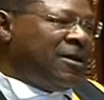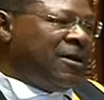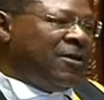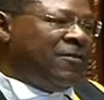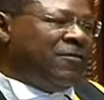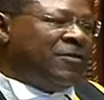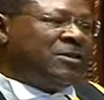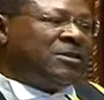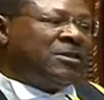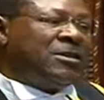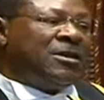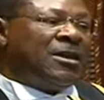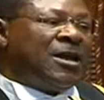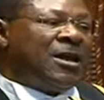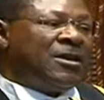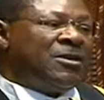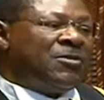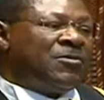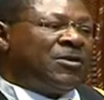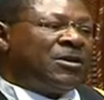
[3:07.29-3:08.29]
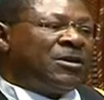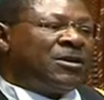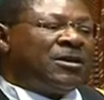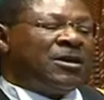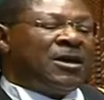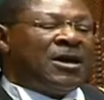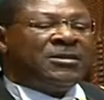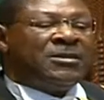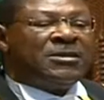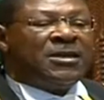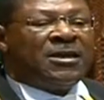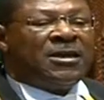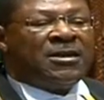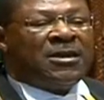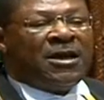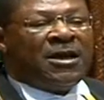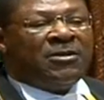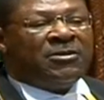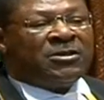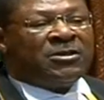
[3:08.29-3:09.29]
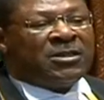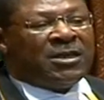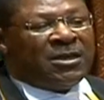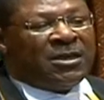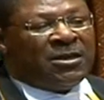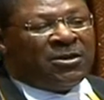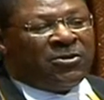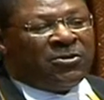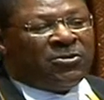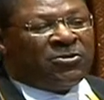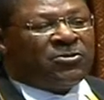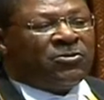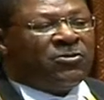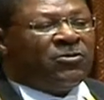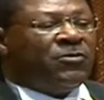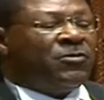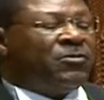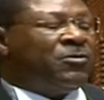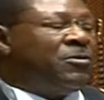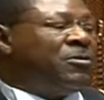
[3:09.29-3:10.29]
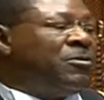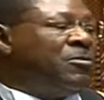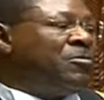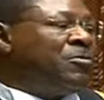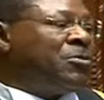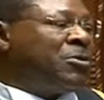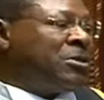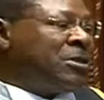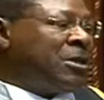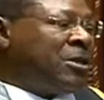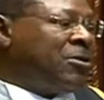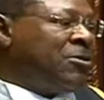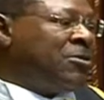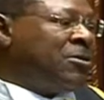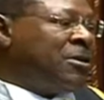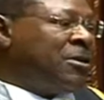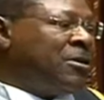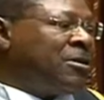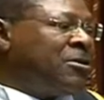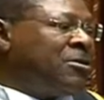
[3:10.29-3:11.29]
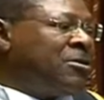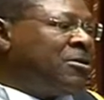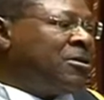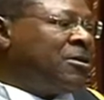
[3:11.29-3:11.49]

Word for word: If it's inadequately answered, I'll send you to prosecute it